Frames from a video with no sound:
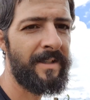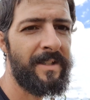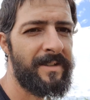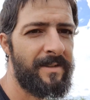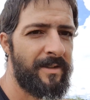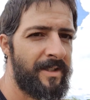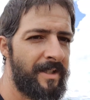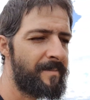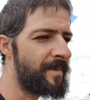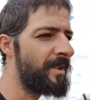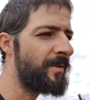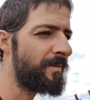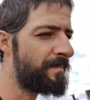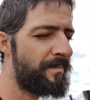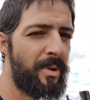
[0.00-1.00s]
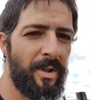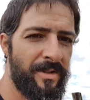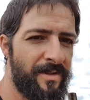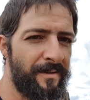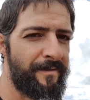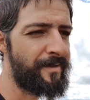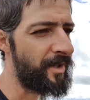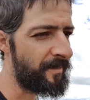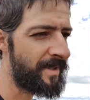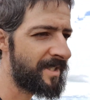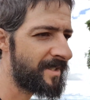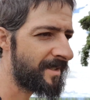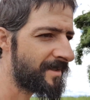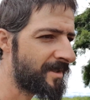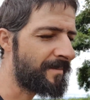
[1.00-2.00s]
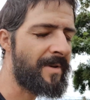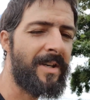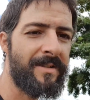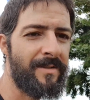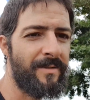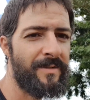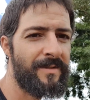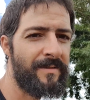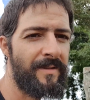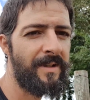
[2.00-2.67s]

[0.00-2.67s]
doing them little pots of fermented tomatoes,